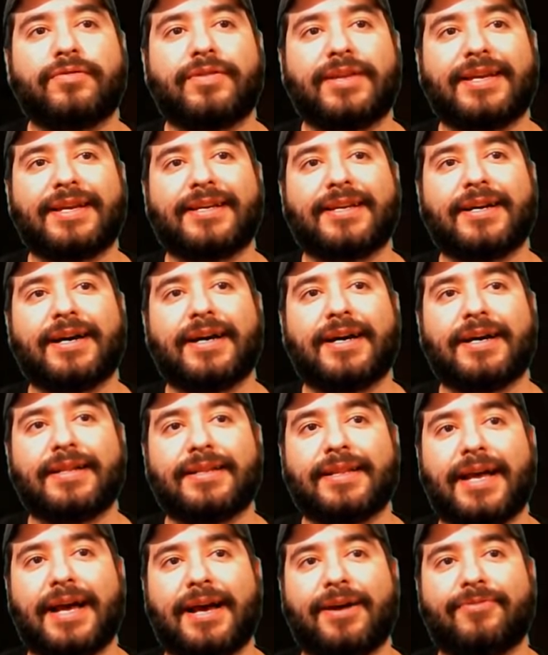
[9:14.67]
Thank God
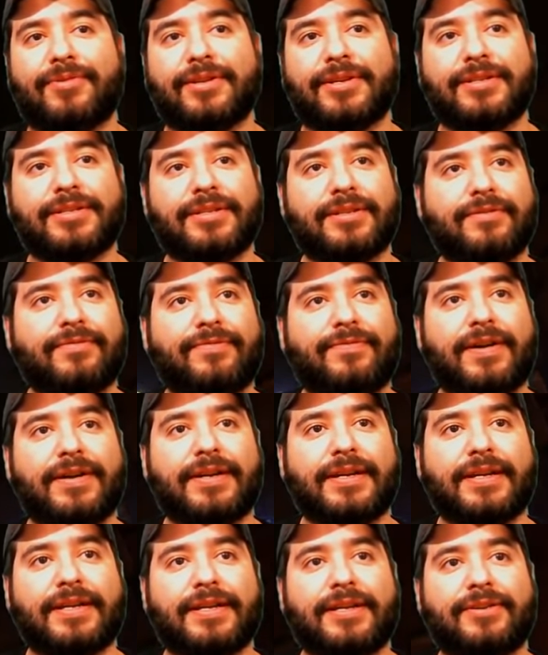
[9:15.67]
that one doesn't
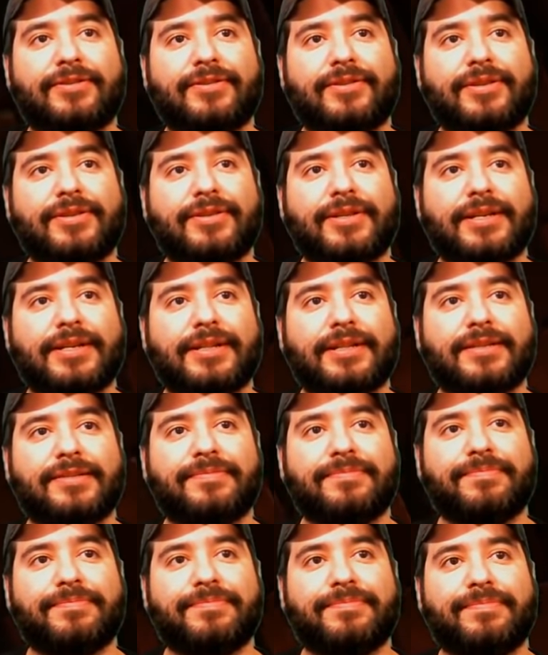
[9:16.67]
fucking kill you like this
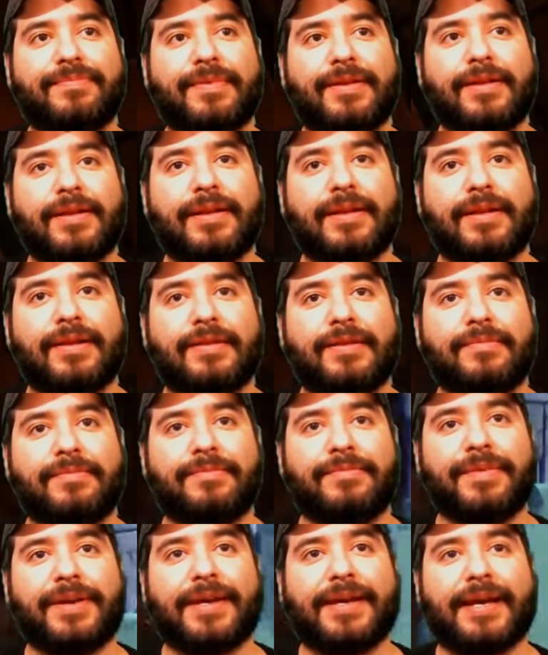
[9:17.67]

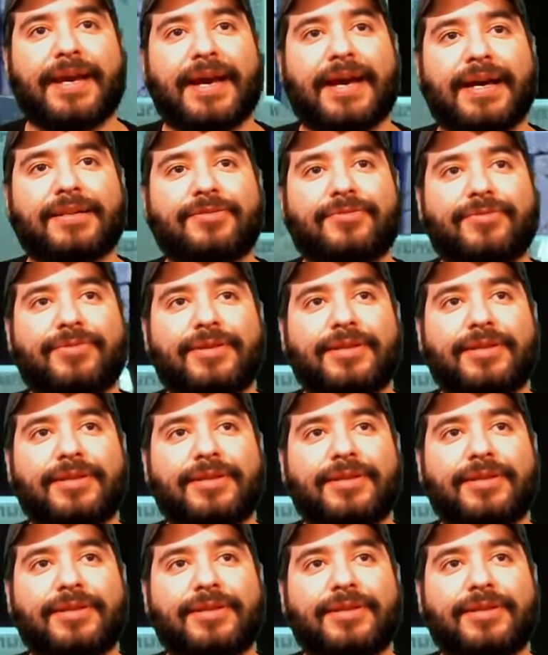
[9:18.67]
big ass one